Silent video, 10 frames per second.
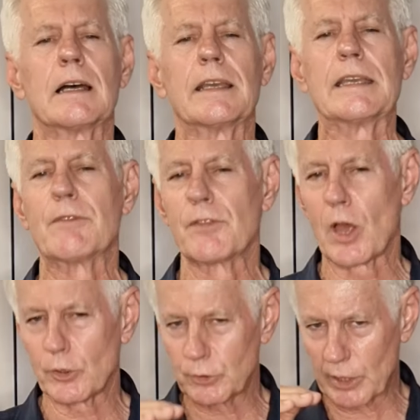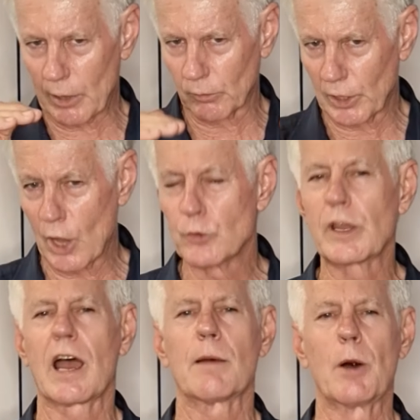even though you go low
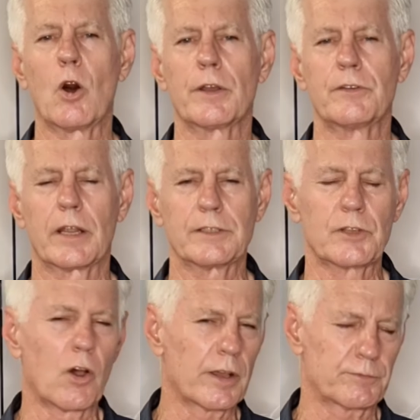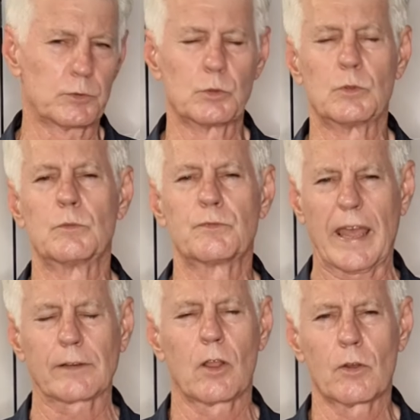carbohydrate diet for
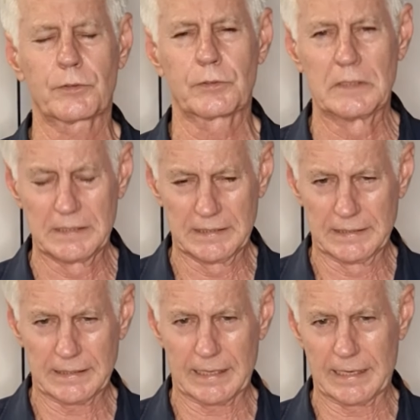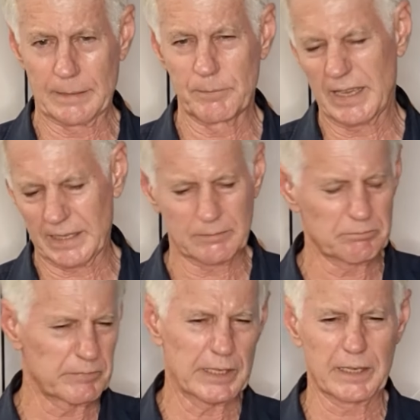fat loss,
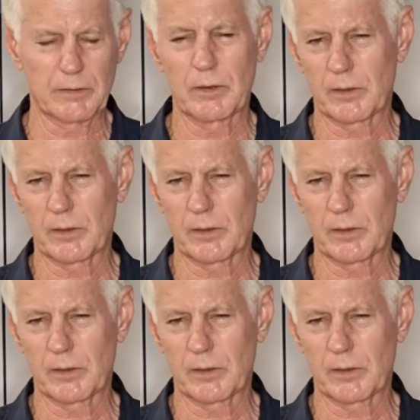and a